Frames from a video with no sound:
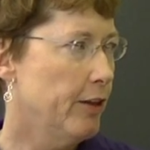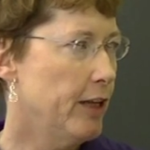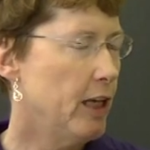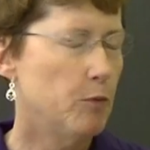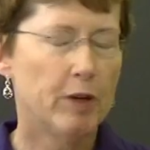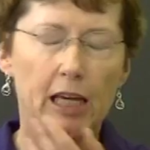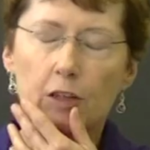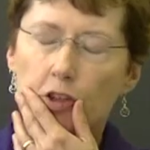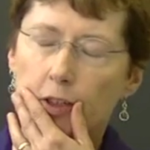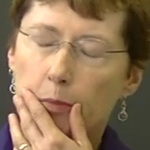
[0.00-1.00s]
The
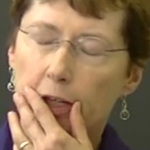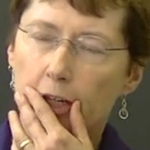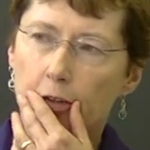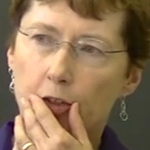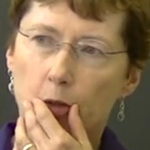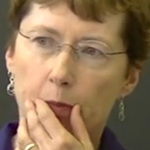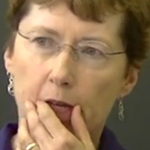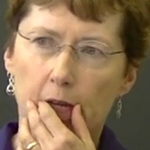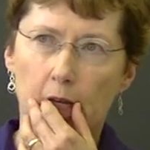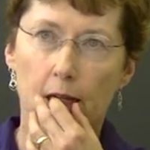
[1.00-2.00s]
patient appeared to
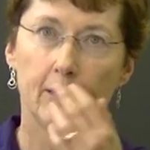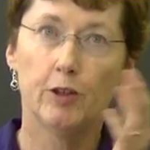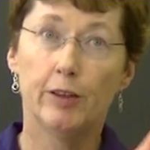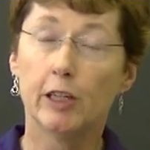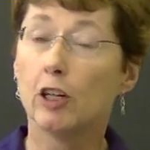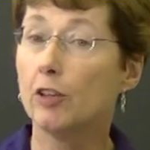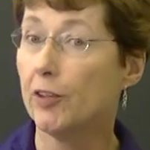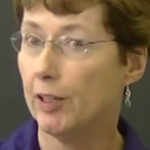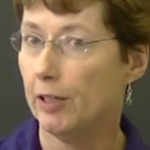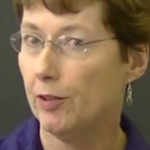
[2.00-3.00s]
be, to the
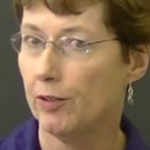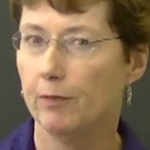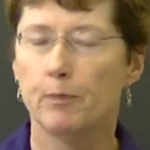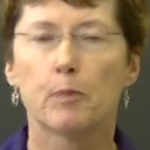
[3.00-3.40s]
nurses,